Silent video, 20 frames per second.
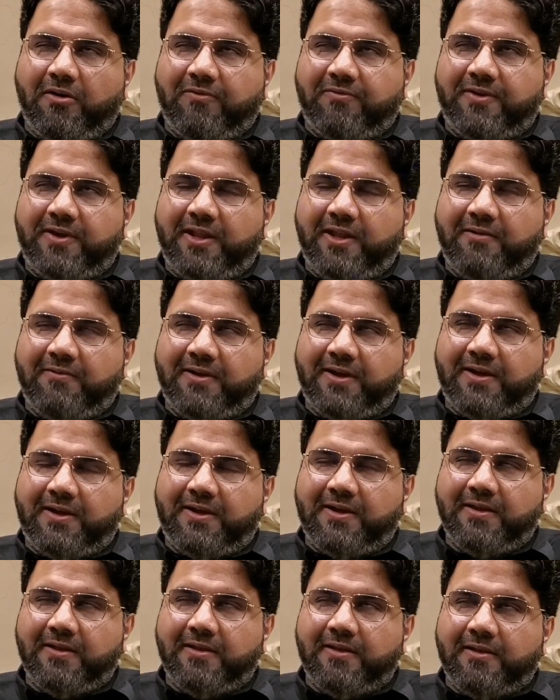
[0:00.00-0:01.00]
of
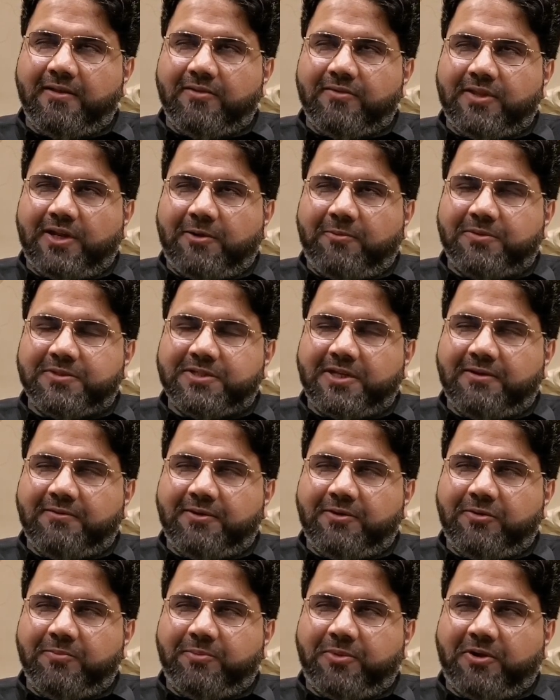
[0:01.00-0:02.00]
David that was
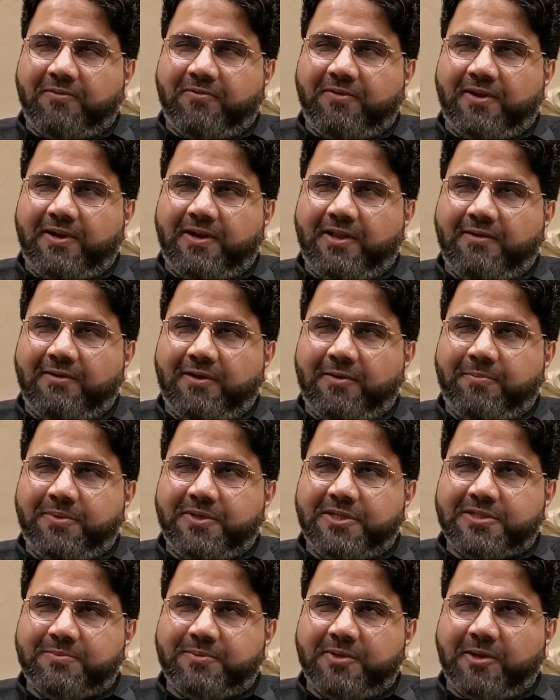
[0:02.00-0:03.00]
given to Prophet David,
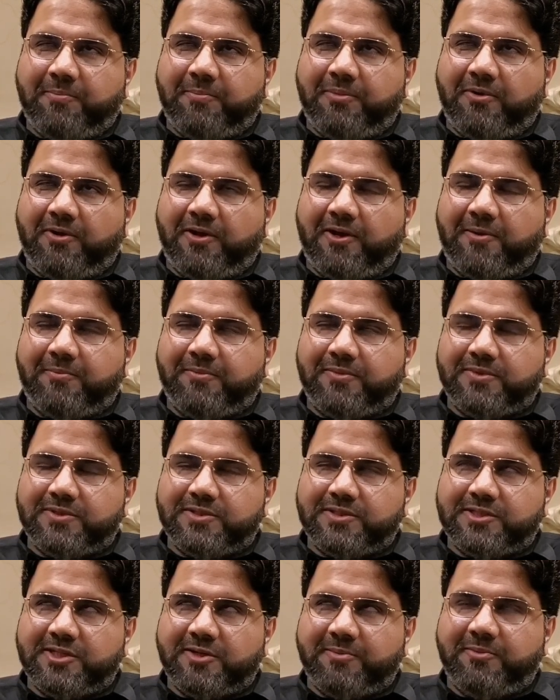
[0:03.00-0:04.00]
peace be upon him,
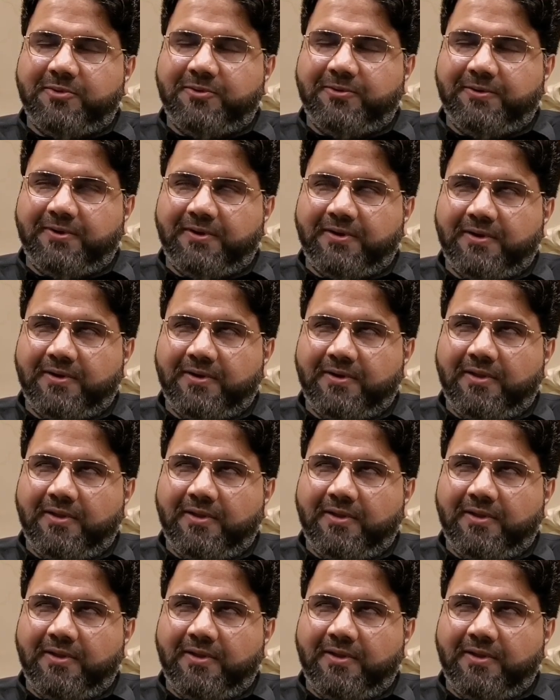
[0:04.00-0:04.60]
Zabur.